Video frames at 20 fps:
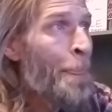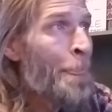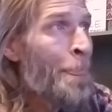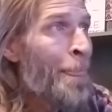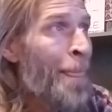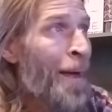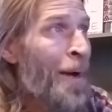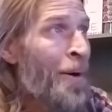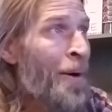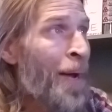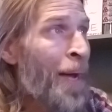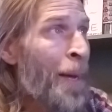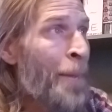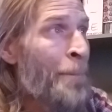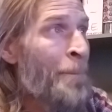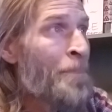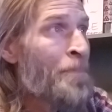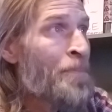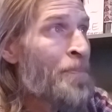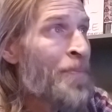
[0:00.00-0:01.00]
All right.
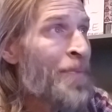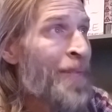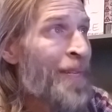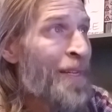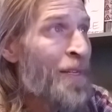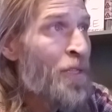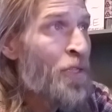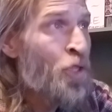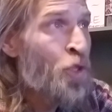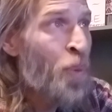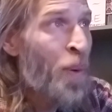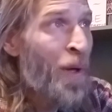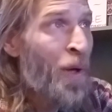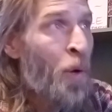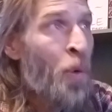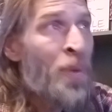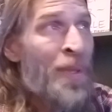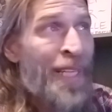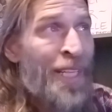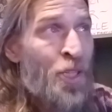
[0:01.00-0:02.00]

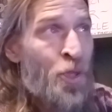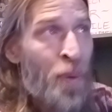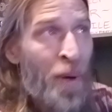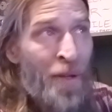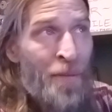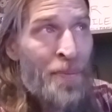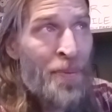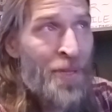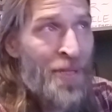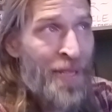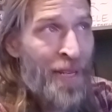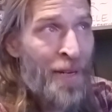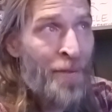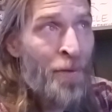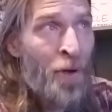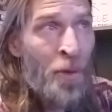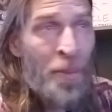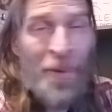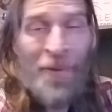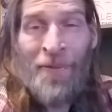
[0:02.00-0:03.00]
Only 12% of
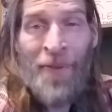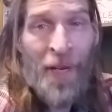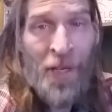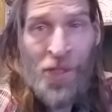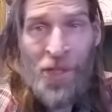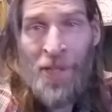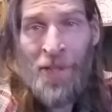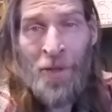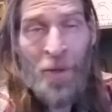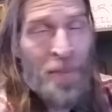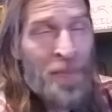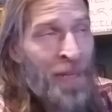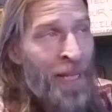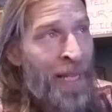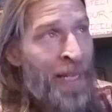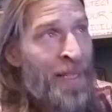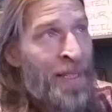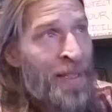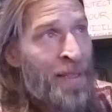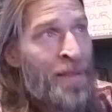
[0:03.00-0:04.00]
home invasions are
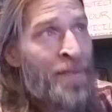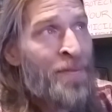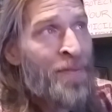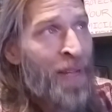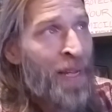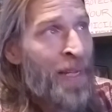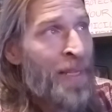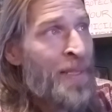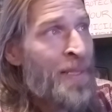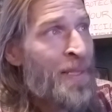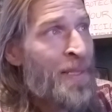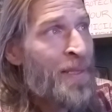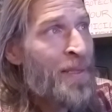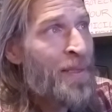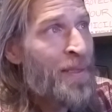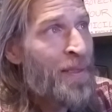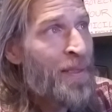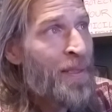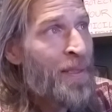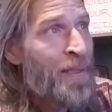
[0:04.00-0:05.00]
planned in advance.
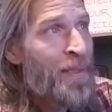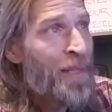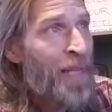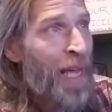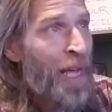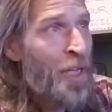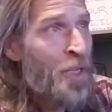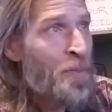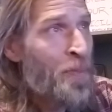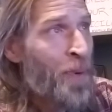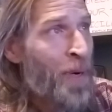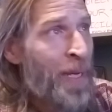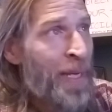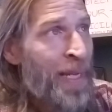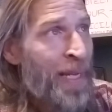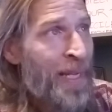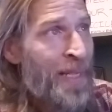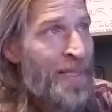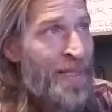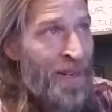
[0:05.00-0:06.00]
House
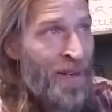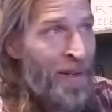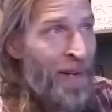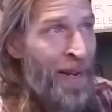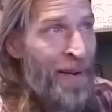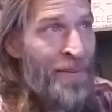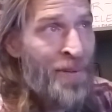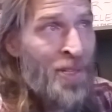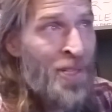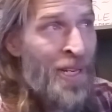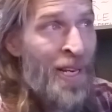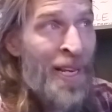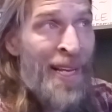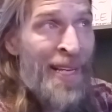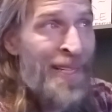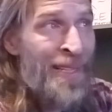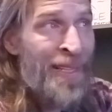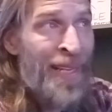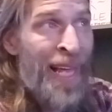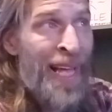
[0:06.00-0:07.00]
break-ins on average
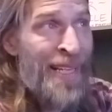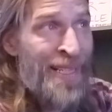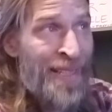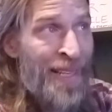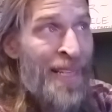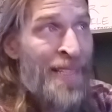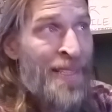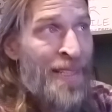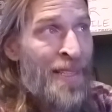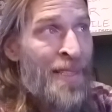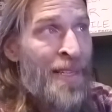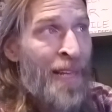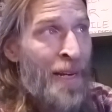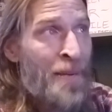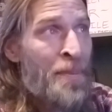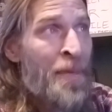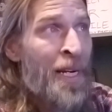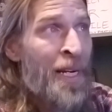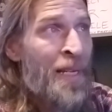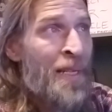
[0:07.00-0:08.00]
last less than 10
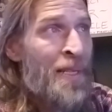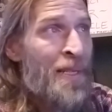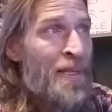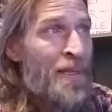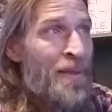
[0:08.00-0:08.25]
minutes.